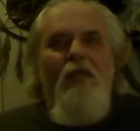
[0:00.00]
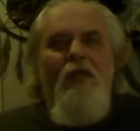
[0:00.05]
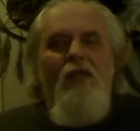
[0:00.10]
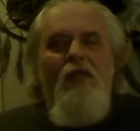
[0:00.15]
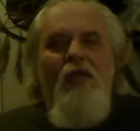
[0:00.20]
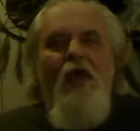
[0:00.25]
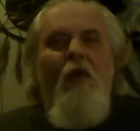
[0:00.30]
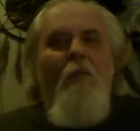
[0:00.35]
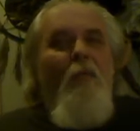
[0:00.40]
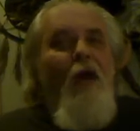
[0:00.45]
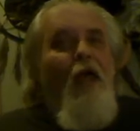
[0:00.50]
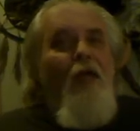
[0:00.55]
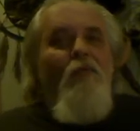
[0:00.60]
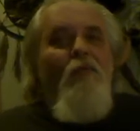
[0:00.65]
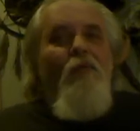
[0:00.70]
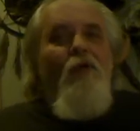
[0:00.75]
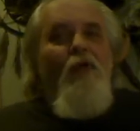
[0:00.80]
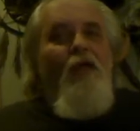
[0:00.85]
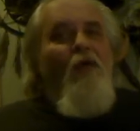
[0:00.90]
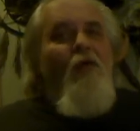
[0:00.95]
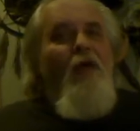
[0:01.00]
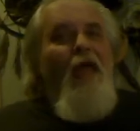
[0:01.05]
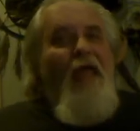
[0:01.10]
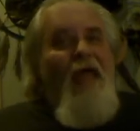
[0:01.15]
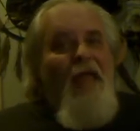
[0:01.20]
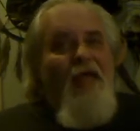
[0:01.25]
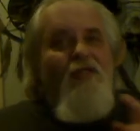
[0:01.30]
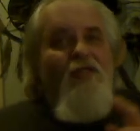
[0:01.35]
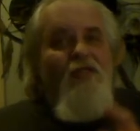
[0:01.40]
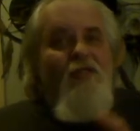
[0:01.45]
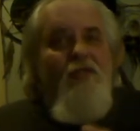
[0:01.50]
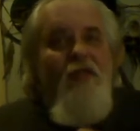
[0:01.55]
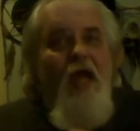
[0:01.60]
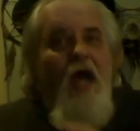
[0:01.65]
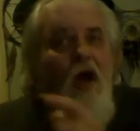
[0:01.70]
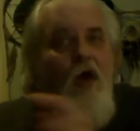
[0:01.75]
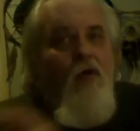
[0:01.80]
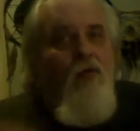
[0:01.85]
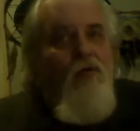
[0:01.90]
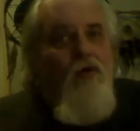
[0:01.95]
y'all might want to go ask the
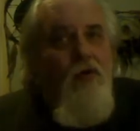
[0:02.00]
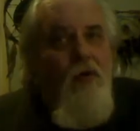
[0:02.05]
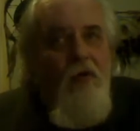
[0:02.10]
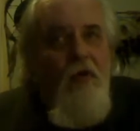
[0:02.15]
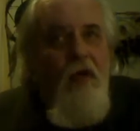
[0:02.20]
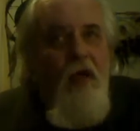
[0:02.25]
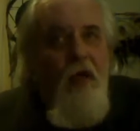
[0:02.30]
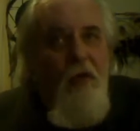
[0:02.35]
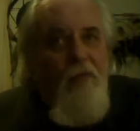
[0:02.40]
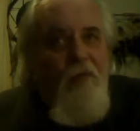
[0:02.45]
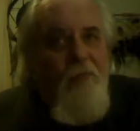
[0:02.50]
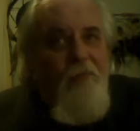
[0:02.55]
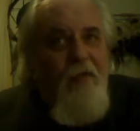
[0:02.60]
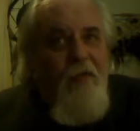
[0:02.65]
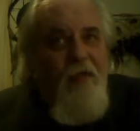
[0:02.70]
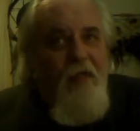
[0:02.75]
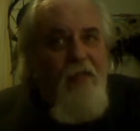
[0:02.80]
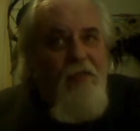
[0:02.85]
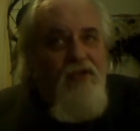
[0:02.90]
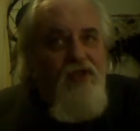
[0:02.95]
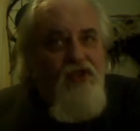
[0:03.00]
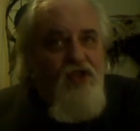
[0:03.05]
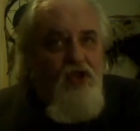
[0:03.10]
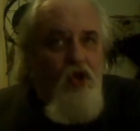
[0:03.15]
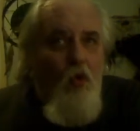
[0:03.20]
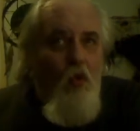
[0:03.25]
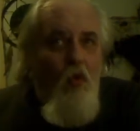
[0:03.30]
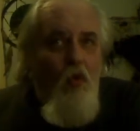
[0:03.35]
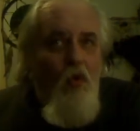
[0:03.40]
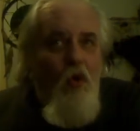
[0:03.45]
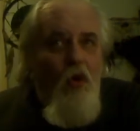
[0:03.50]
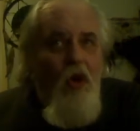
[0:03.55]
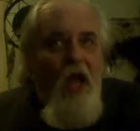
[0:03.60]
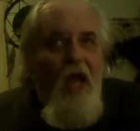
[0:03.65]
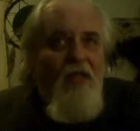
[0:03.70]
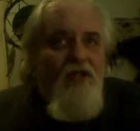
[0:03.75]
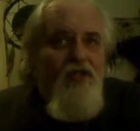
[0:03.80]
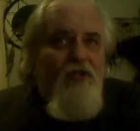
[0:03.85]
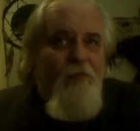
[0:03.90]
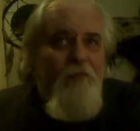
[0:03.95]
owner of the fucking store,
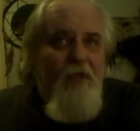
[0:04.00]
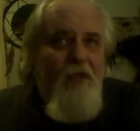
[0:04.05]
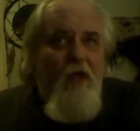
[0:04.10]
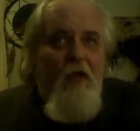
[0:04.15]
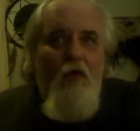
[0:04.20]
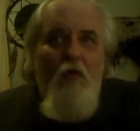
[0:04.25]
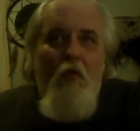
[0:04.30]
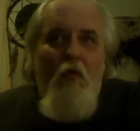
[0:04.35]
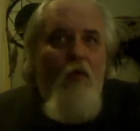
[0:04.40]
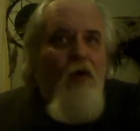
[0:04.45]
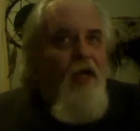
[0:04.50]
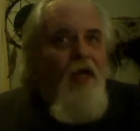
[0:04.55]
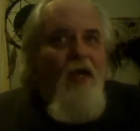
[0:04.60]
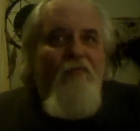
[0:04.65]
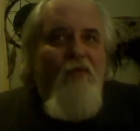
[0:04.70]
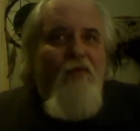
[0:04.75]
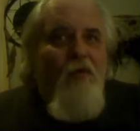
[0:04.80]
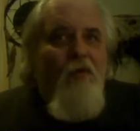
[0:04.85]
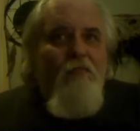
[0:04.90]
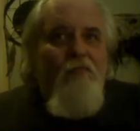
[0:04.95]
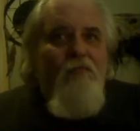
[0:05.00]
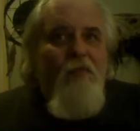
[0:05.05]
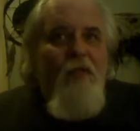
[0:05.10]
hospital, or whatever,